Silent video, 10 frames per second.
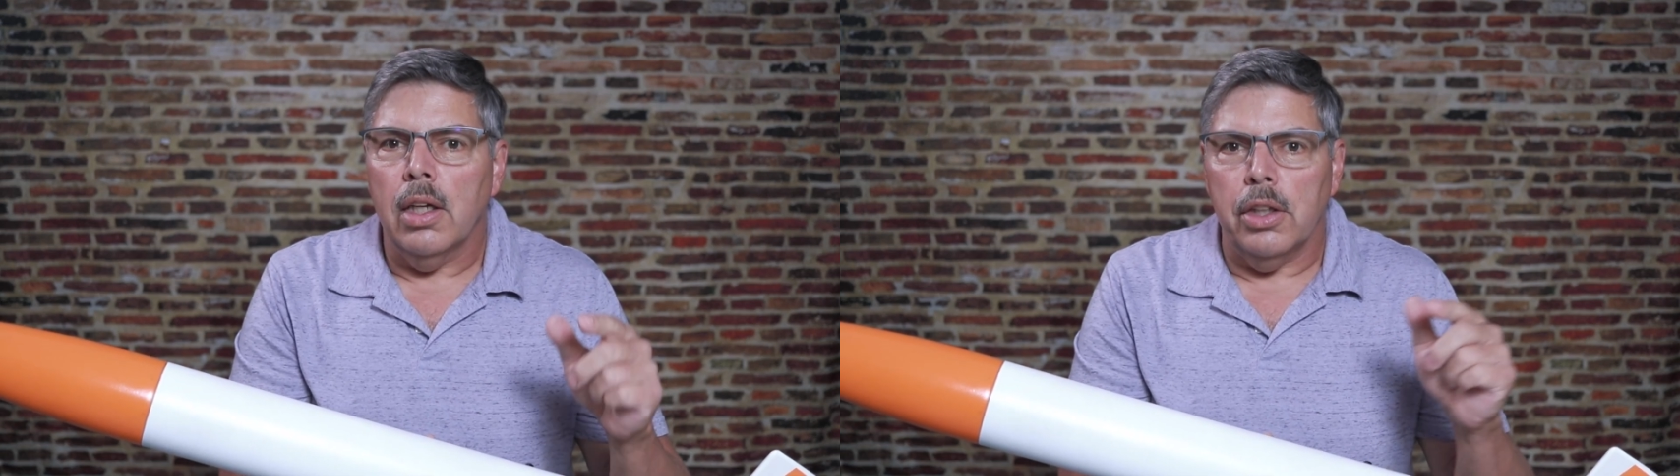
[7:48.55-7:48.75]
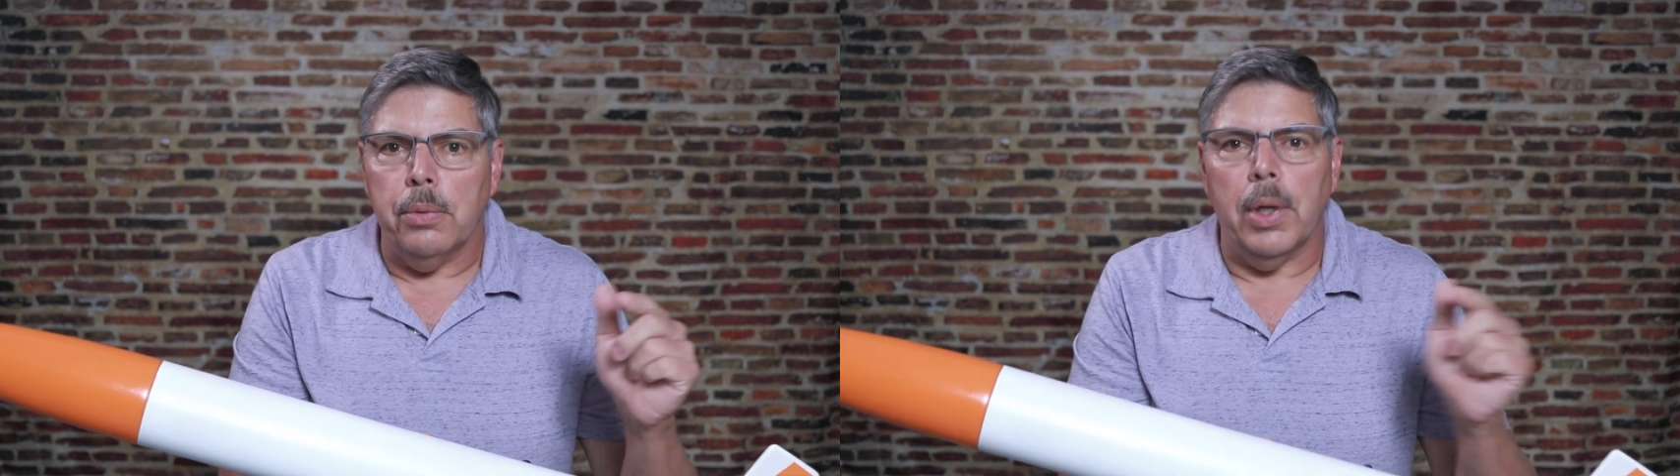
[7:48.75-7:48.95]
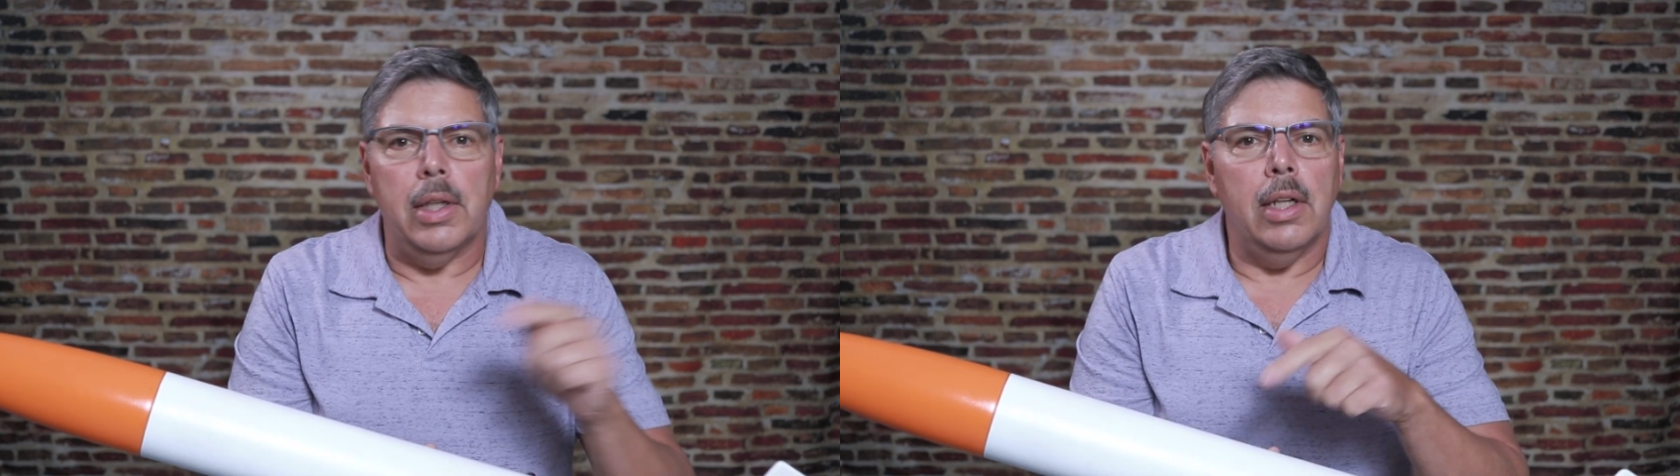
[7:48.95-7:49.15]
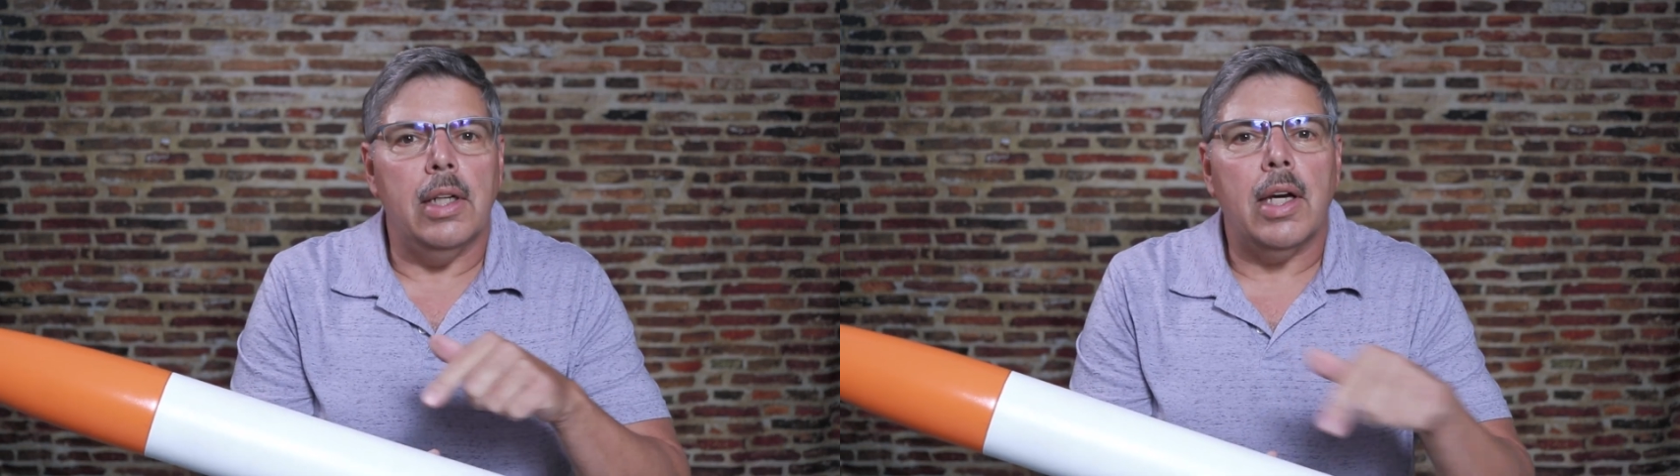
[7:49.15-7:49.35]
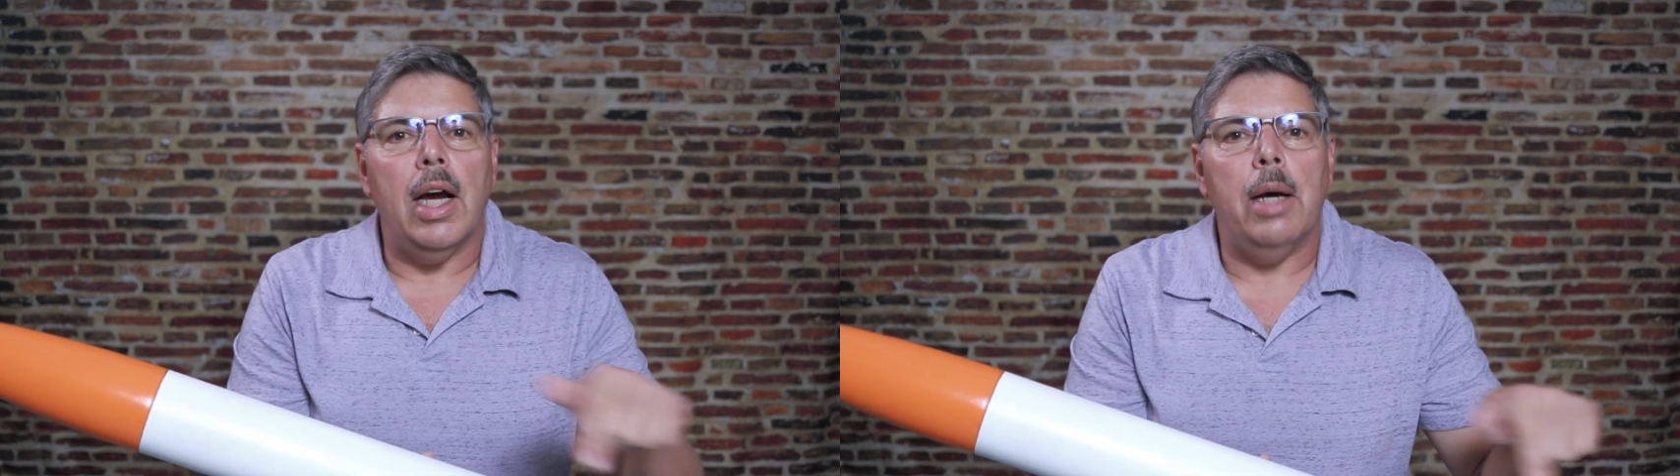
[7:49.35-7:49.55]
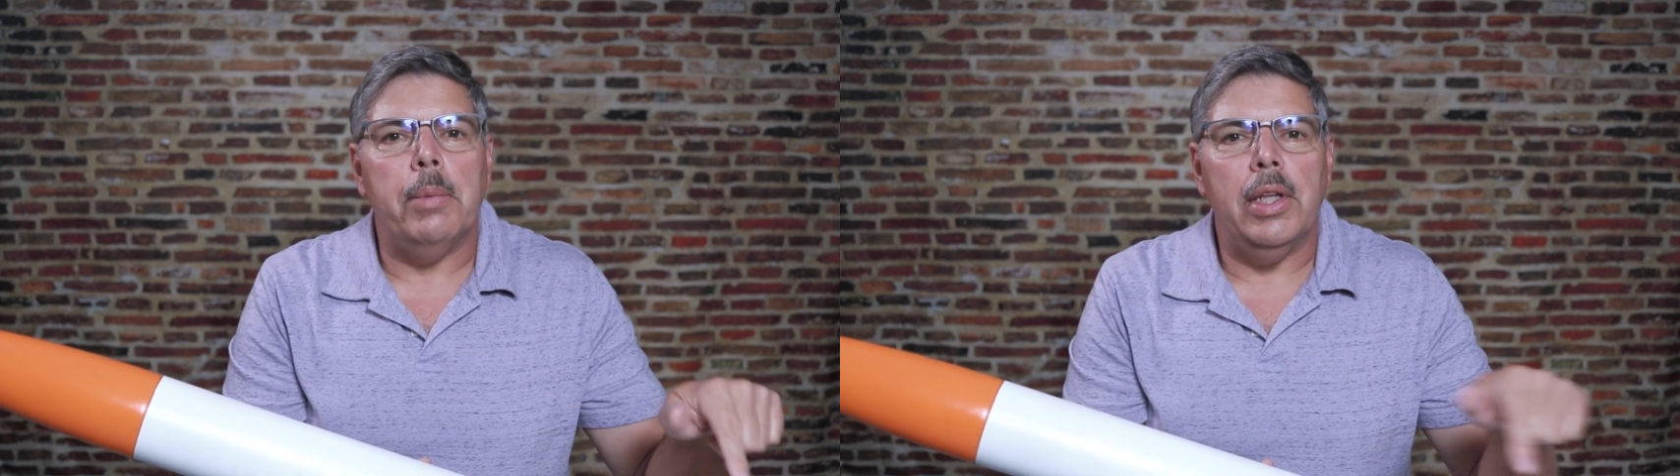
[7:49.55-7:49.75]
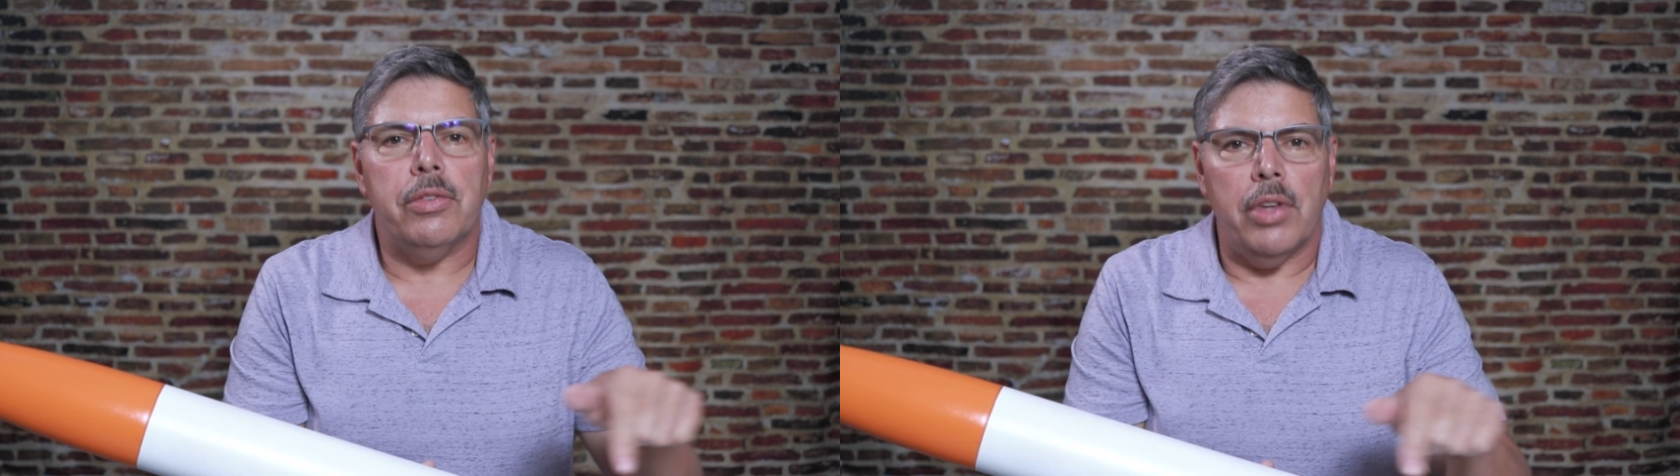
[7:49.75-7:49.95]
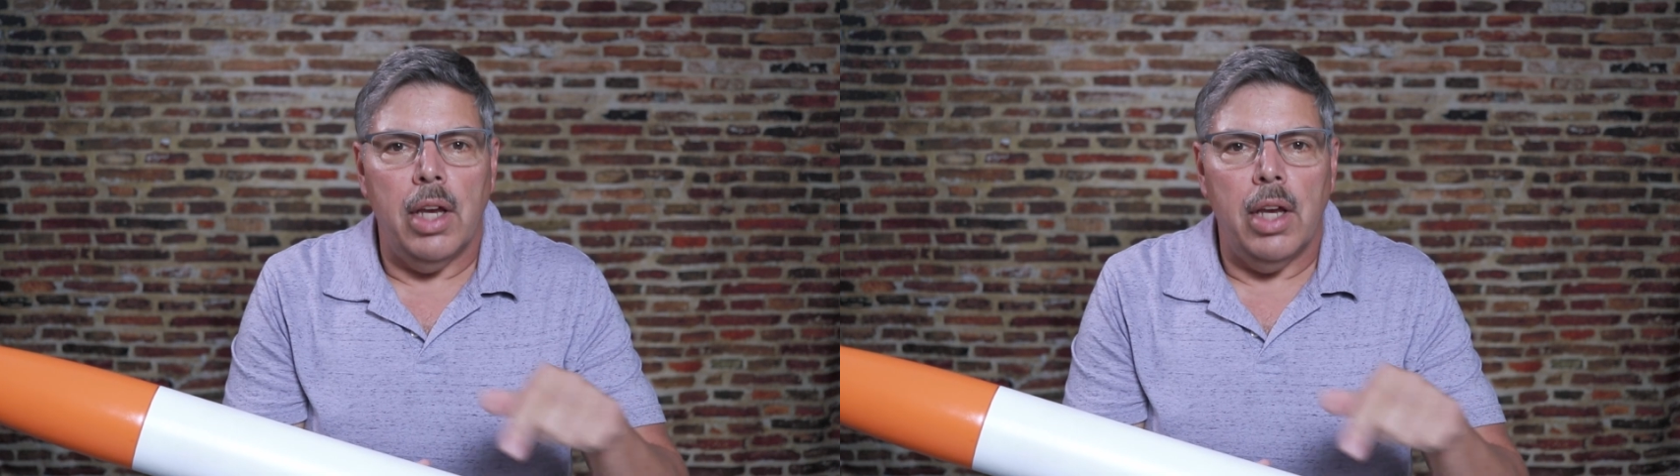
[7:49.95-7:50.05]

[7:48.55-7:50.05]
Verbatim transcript: You write it in the comments,